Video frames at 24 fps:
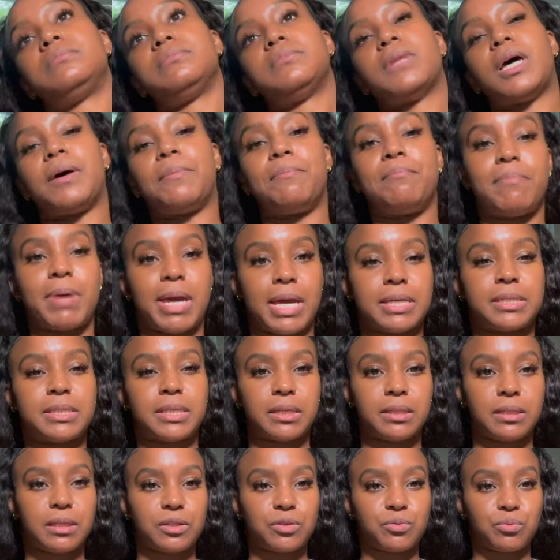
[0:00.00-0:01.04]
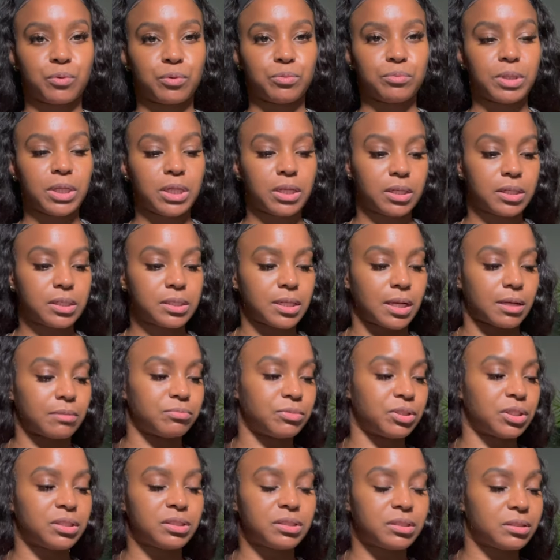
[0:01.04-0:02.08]
amazing this room looks. I'm
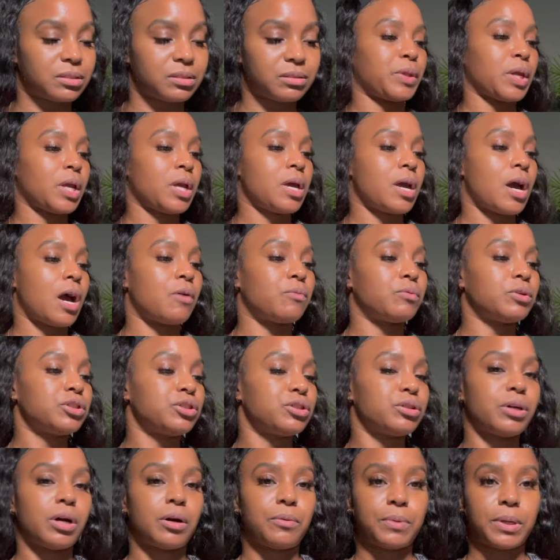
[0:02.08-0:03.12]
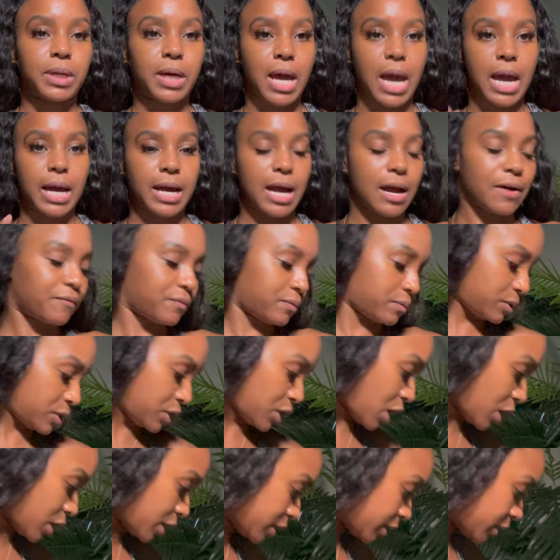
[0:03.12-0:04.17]
just I want to show y'all what I got from
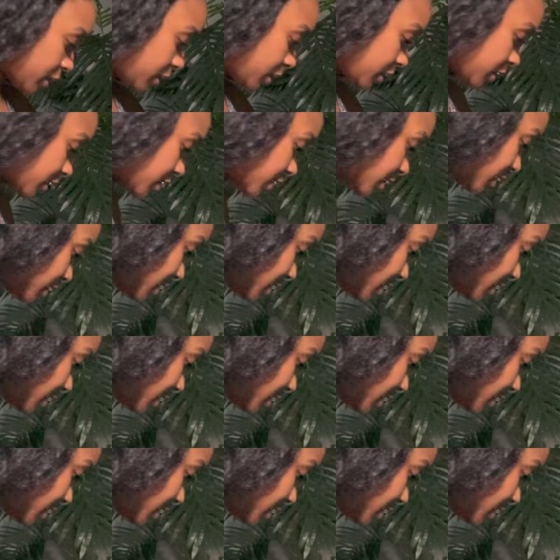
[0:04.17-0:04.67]
Target.